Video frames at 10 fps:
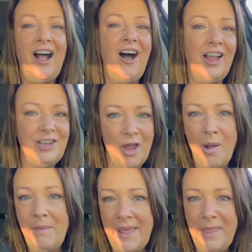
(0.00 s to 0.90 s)
I know
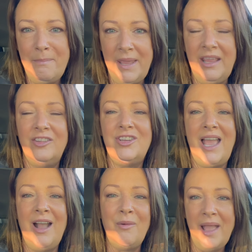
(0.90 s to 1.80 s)
I'm at the beach,
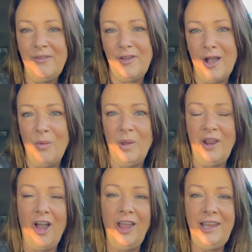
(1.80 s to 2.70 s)
however, when
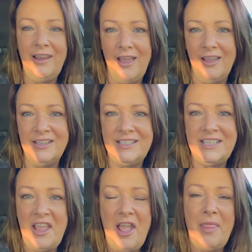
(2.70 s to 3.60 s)
I learnt
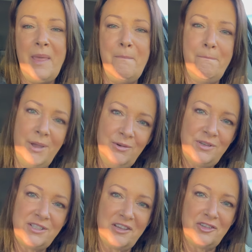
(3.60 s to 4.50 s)
that
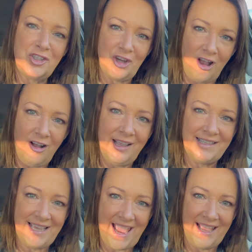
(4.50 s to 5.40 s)
most shark
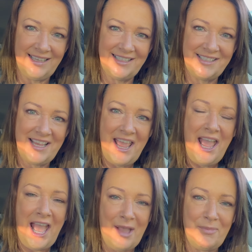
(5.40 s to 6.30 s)
attacks
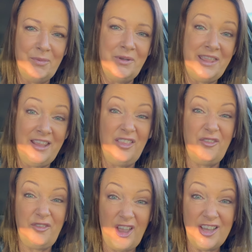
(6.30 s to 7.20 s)
happen within the
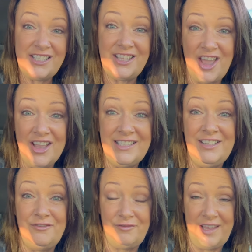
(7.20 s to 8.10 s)
first 30
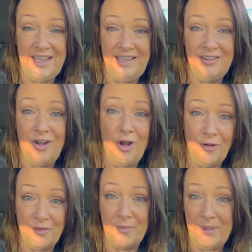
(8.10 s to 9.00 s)
feet
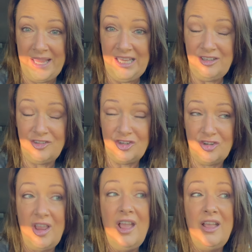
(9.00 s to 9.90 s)
of the beach,
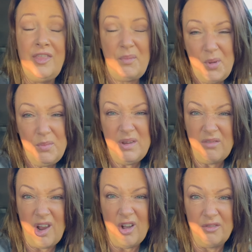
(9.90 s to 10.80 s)
that put me
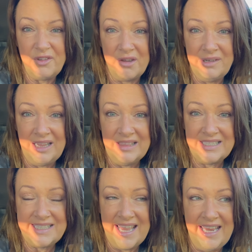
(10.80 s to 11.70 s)
right off going in the
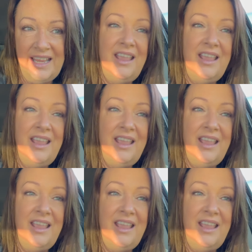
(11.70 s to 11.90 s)
sea.